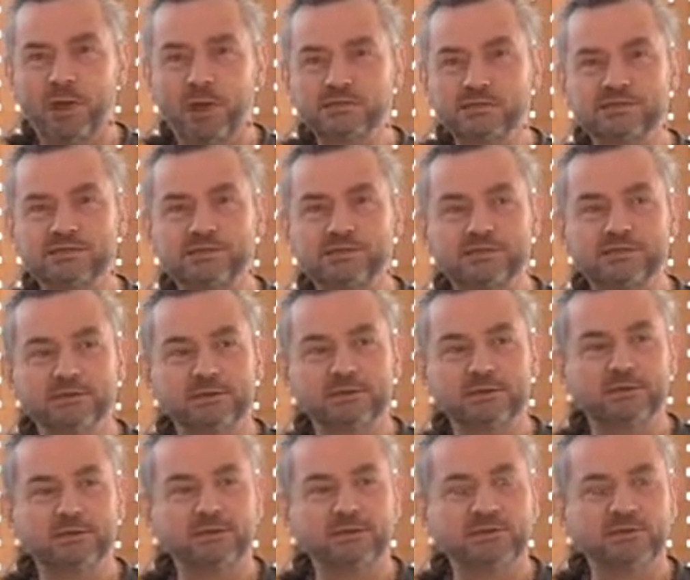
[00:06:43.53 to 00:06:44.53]
But
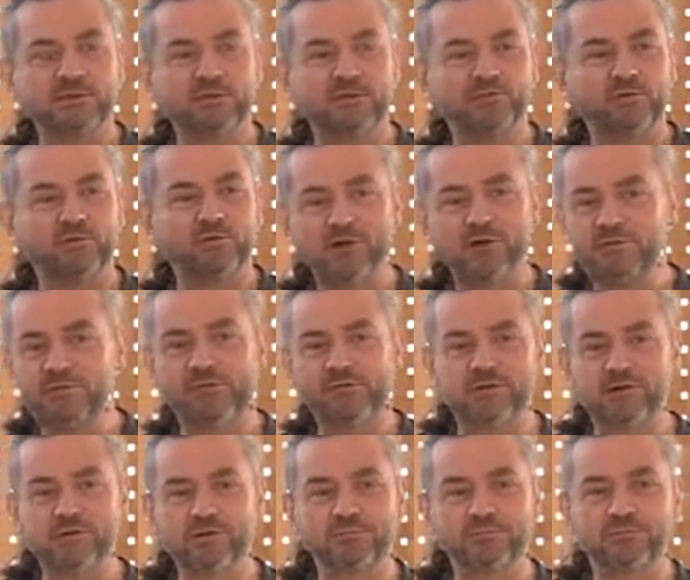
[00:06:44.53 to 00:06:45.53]

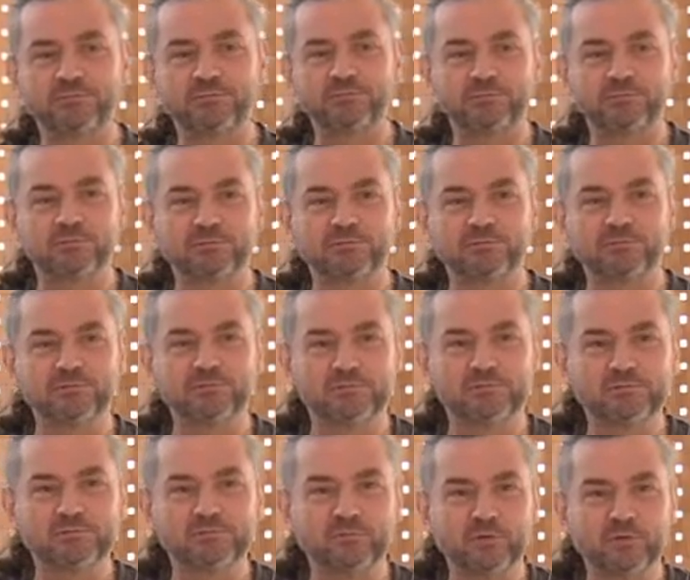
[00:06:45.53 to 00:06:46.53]
rather than
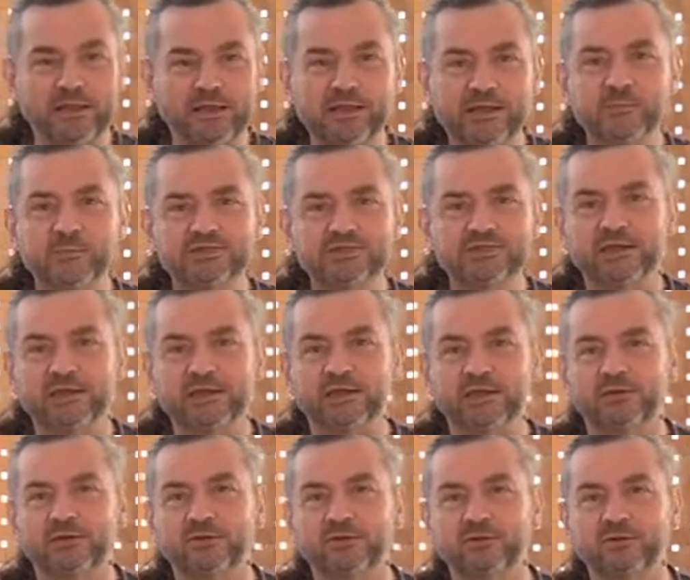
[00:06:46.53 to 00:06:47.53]

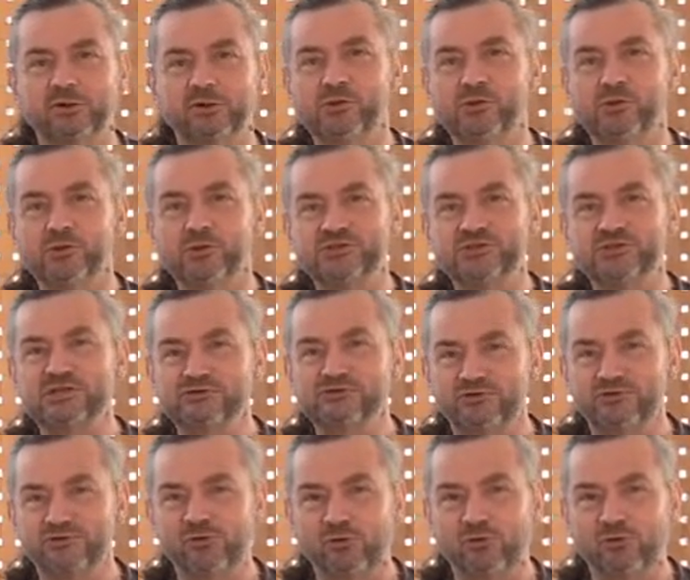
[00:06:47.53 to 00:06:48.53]
limiting who this
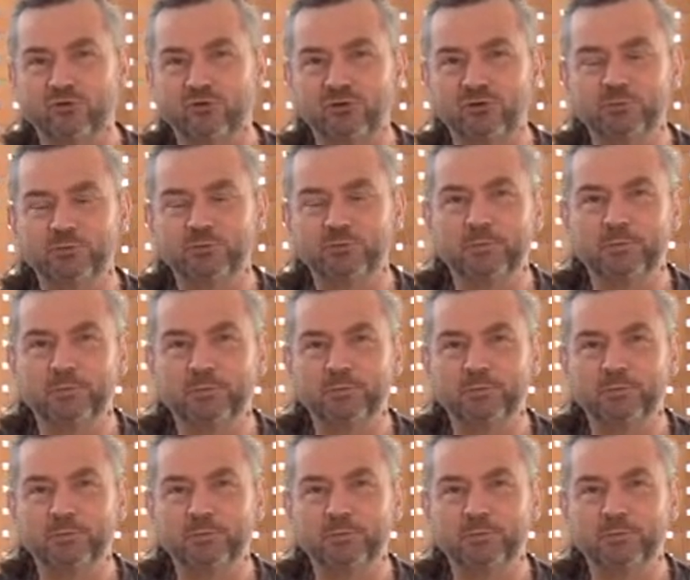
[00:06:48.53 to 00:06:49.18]
is for